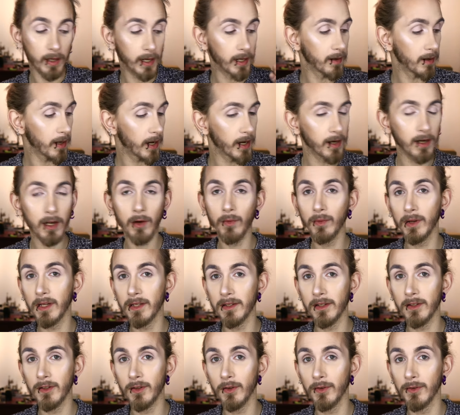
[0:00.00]
And I know
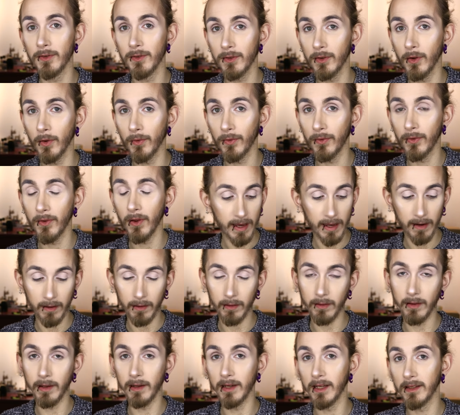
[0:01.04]
this is just not
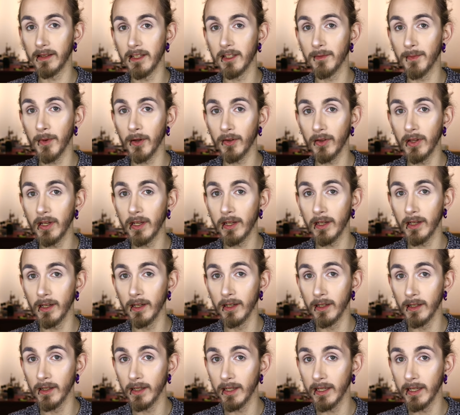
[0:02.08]
anything that is
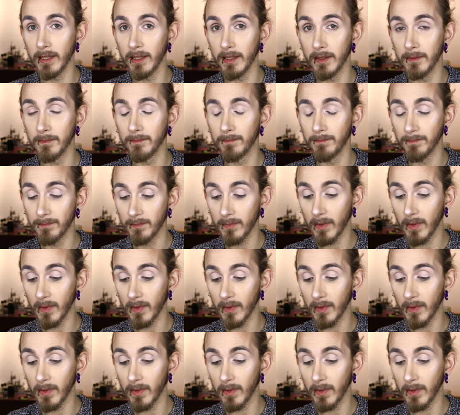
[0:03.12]
particularly,